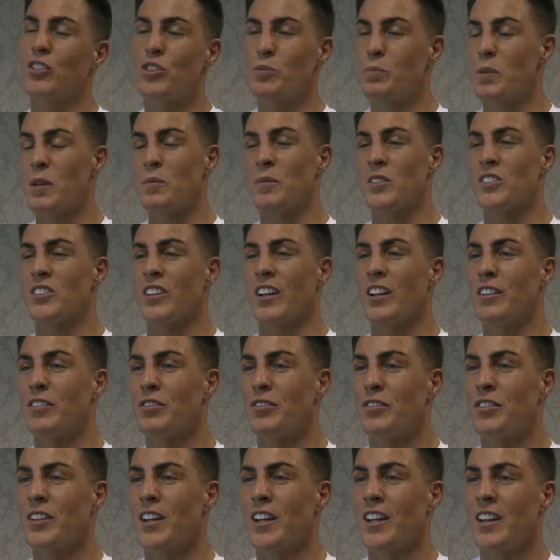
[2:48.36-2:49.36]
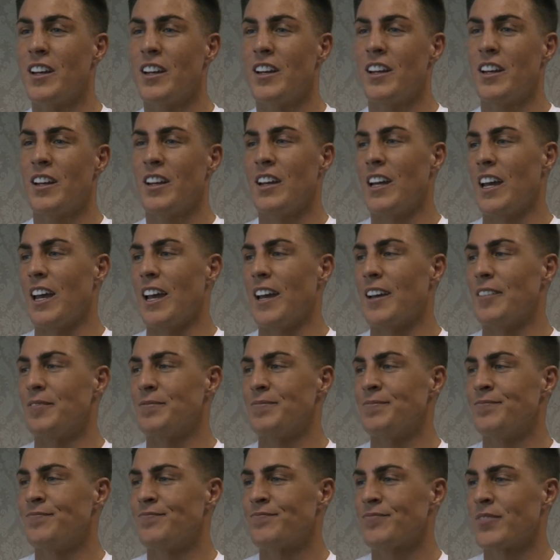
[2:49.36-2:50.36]
I'd just be myself,
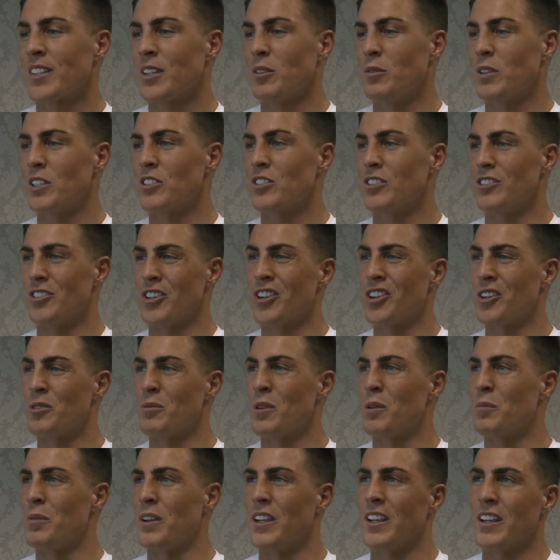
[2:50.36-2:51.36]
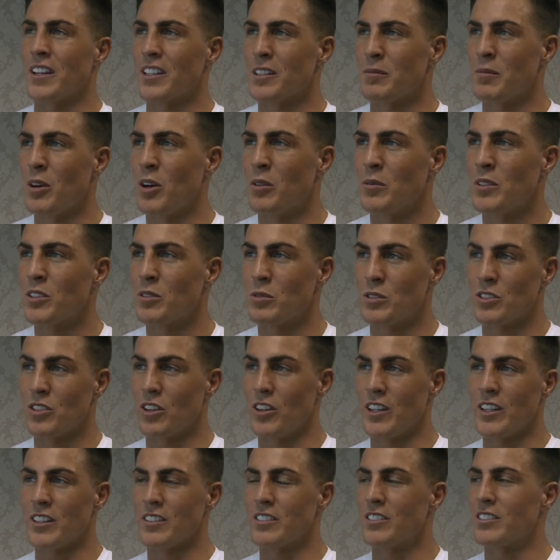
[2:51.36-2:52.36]
which none of them are being at the moment, which
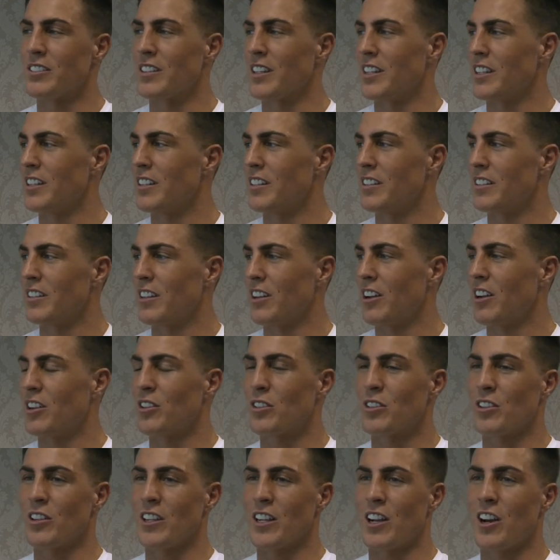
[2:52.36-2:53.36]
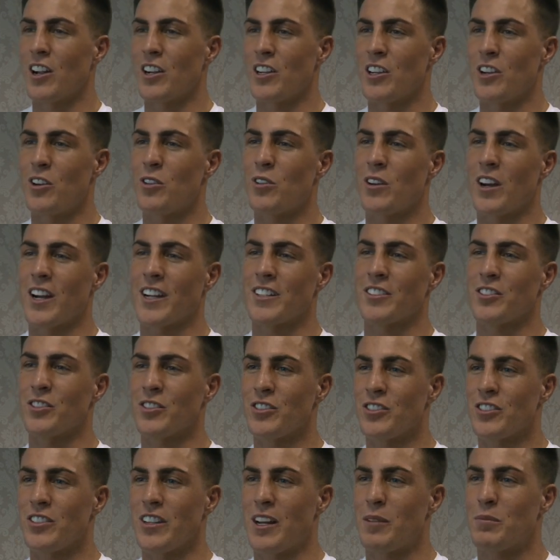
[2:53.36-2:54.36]
I can see. They all look like Hollyoak actors.